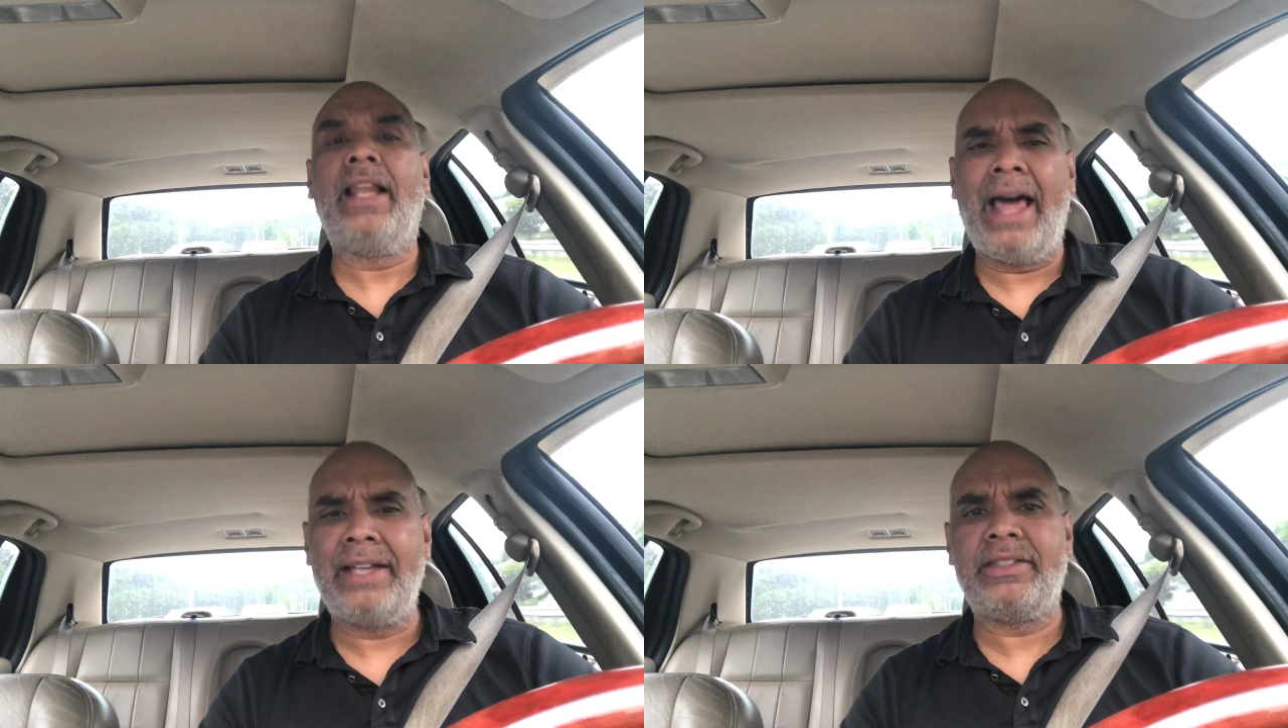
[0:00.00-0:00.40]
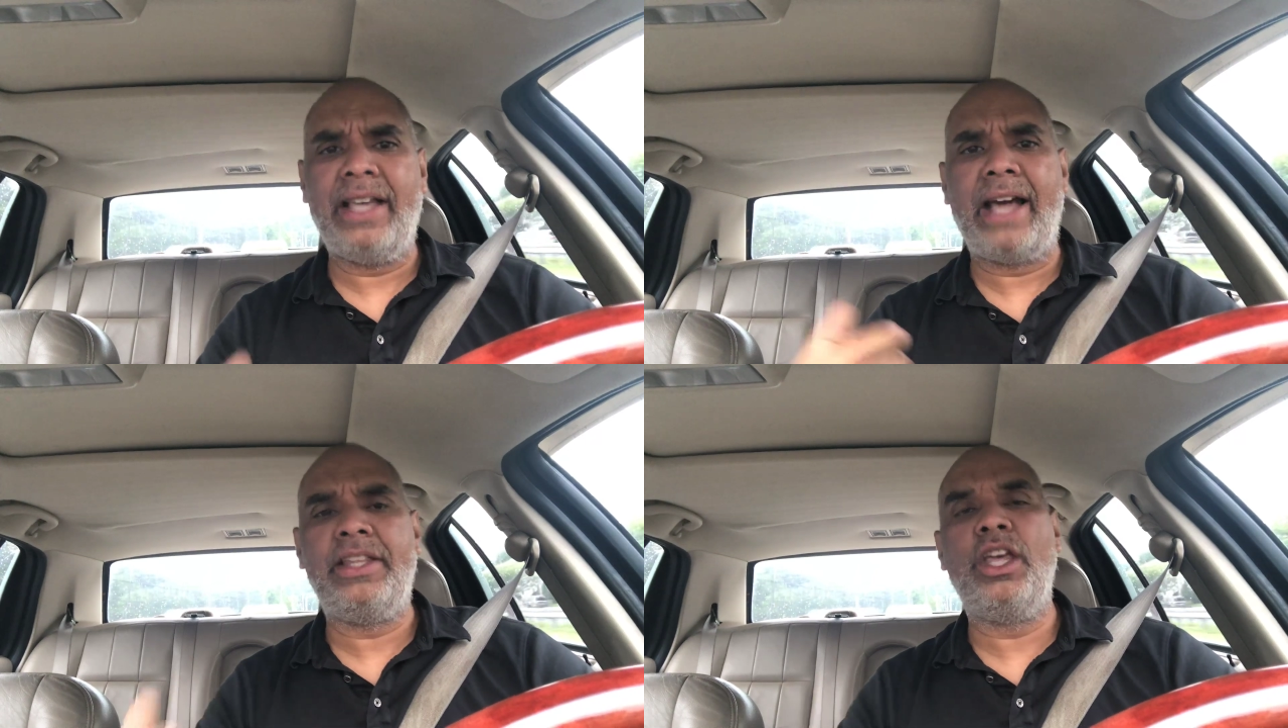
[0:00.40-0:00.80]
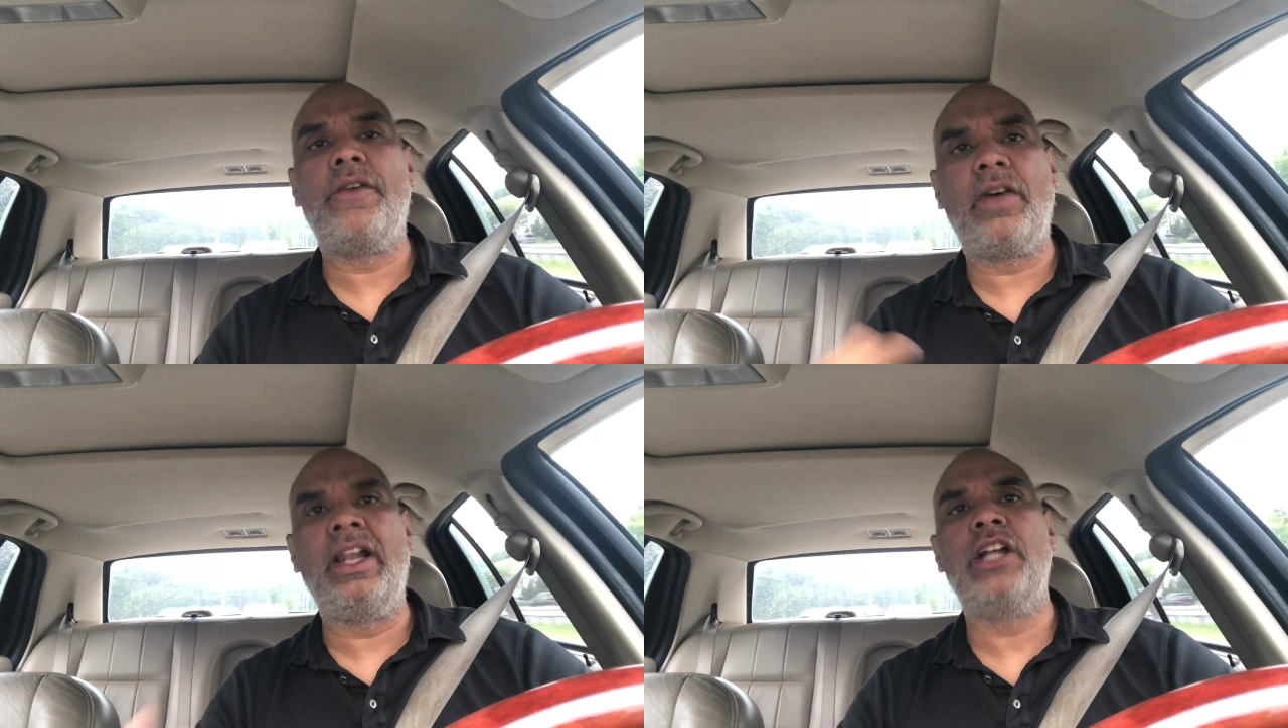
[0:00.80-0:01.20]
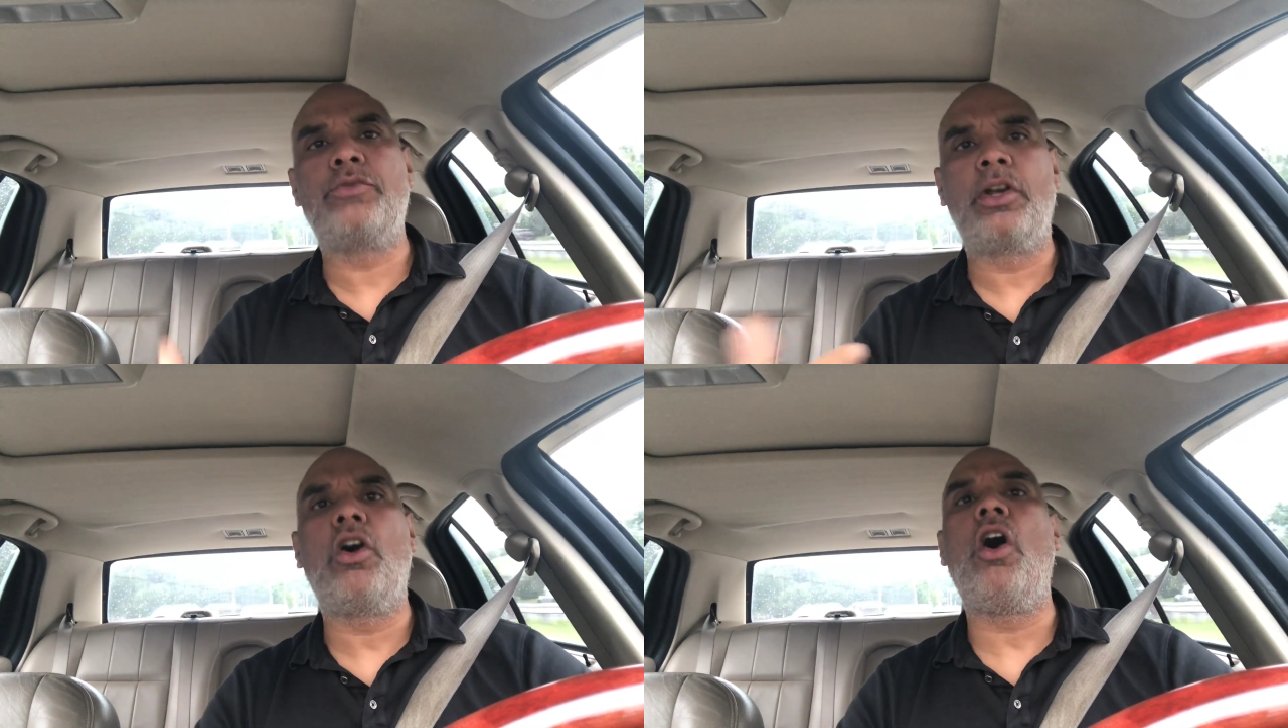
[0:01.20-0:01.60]
likes the idea of
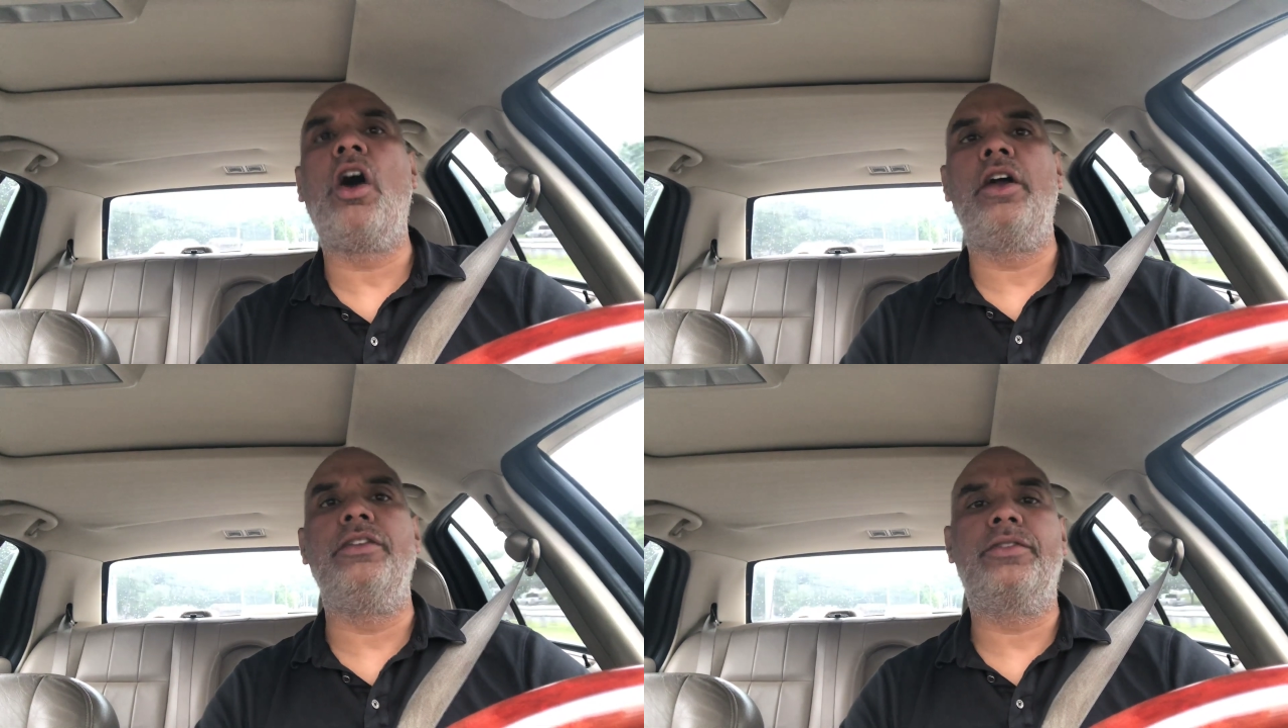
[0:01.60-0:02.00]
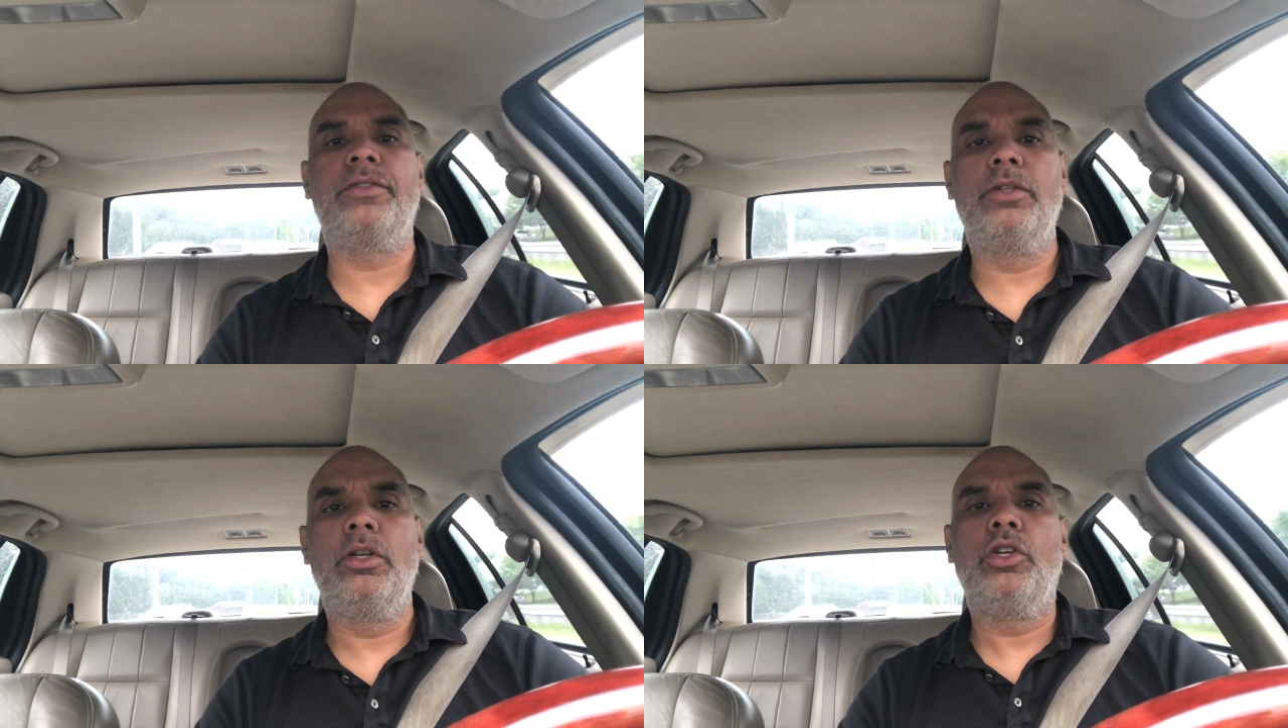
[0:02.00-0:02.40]
electric cars,